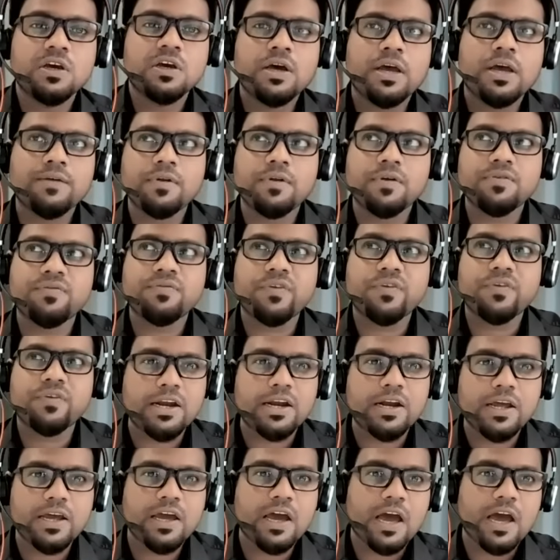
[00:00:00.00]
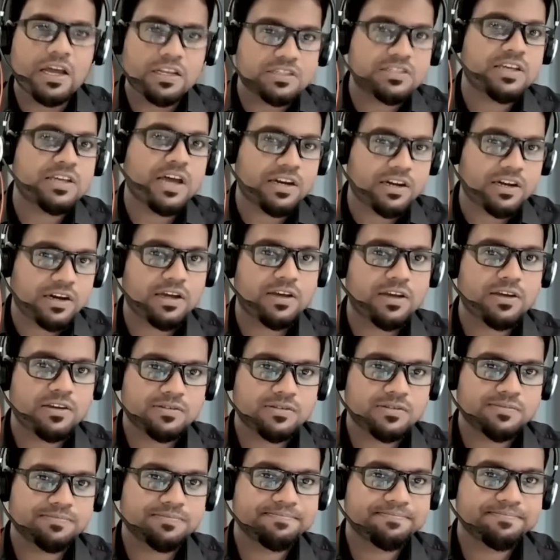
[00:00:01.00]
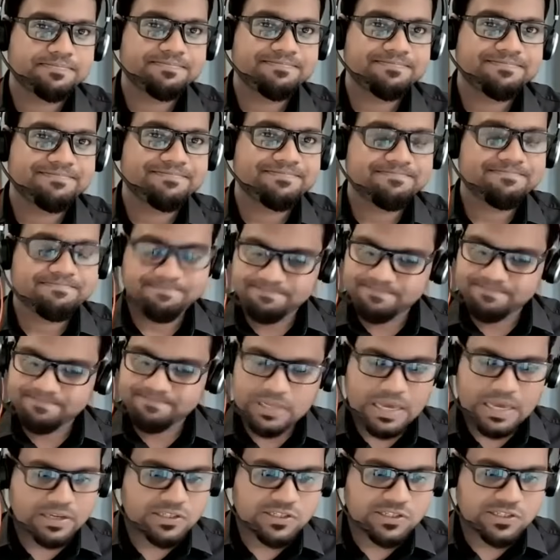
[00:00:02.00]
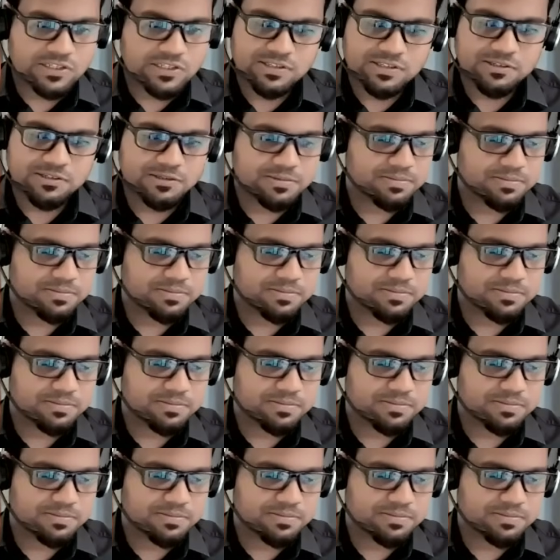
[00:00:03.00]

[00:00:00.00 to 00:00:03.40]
every Friday and Saturday. Yes.